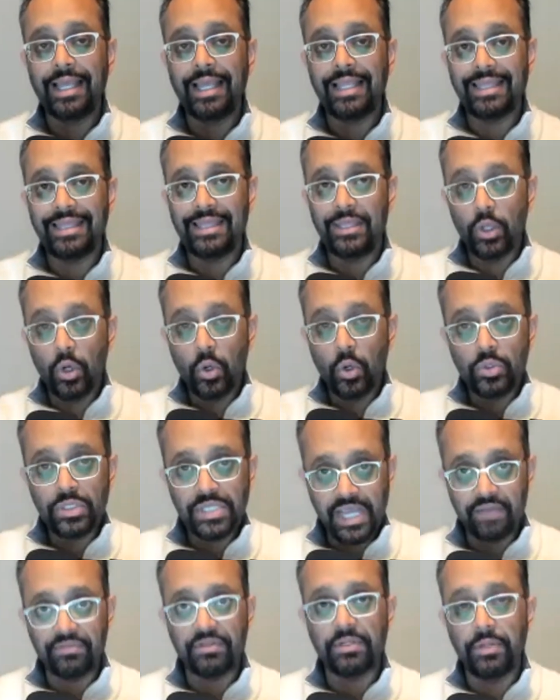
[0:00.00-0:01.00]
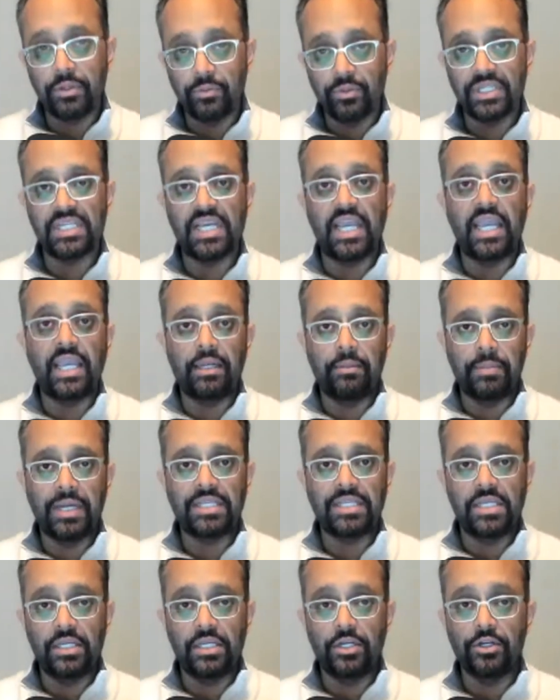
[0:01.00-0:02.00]
those have to be retained by
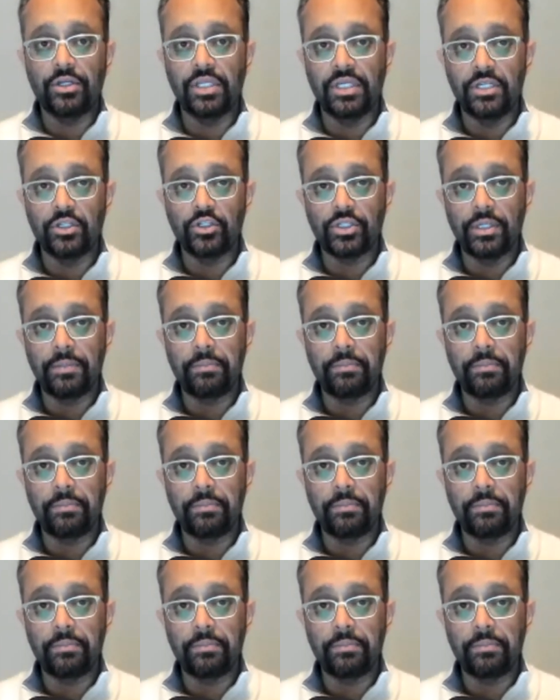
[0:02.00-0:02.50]
senior leadership.